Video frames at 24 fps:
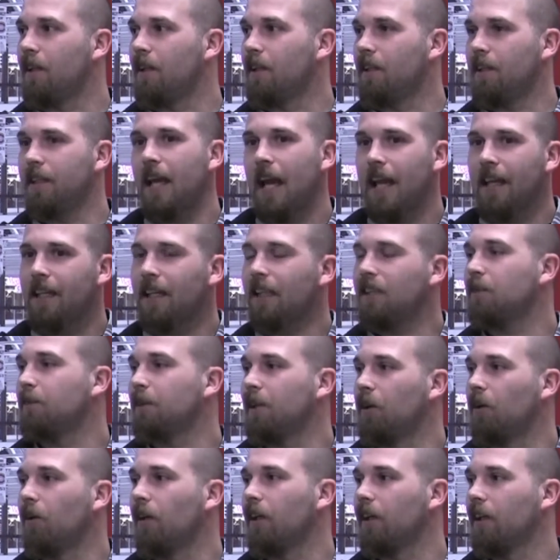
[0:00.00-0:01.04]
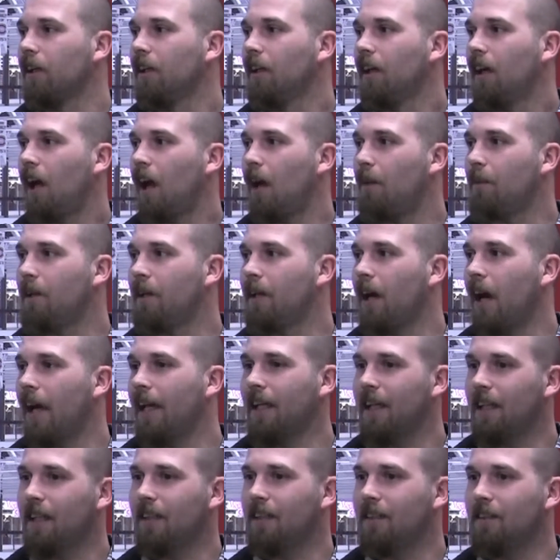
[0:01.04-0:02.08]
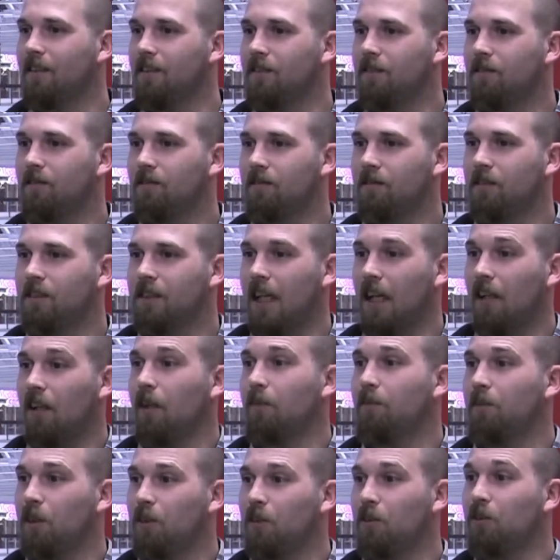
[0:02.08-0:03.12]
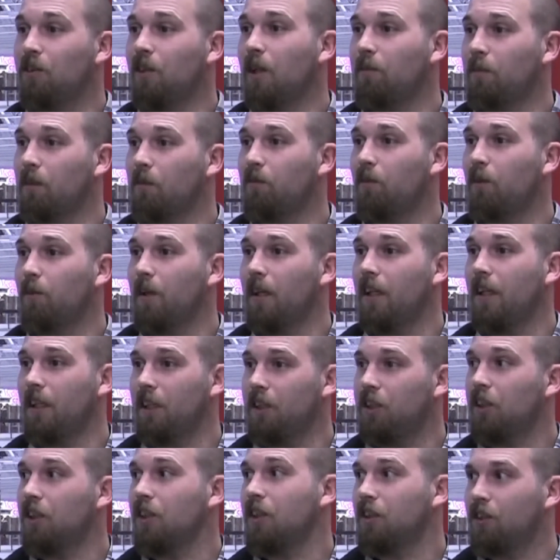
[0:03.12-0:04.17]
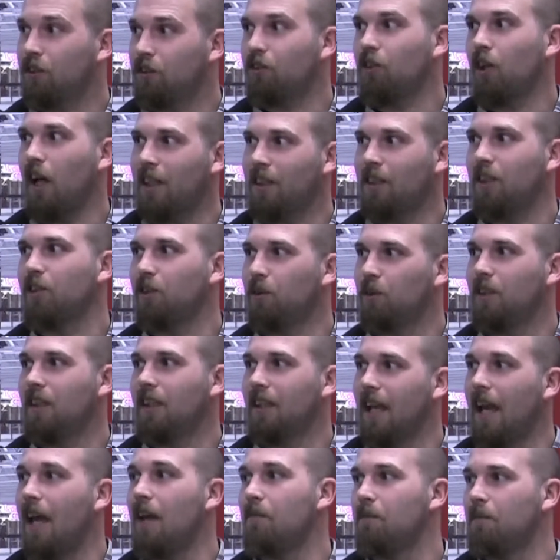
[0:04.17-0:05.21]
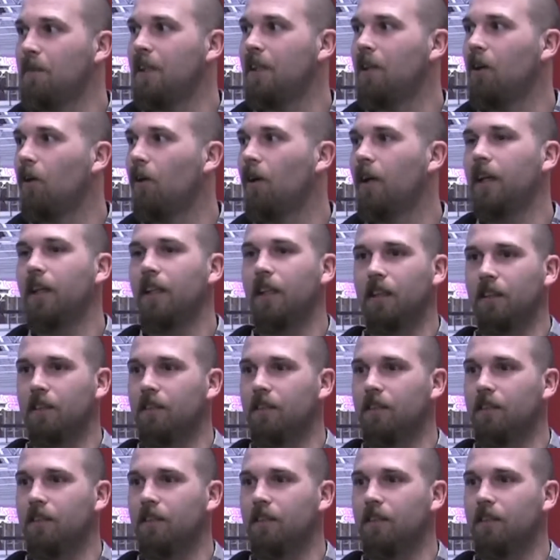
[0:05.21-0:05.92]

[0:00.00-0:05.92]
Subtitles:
Yeah, he gets me going. I mean, I can tell him to do something for me, and he just tries to do it to get me going.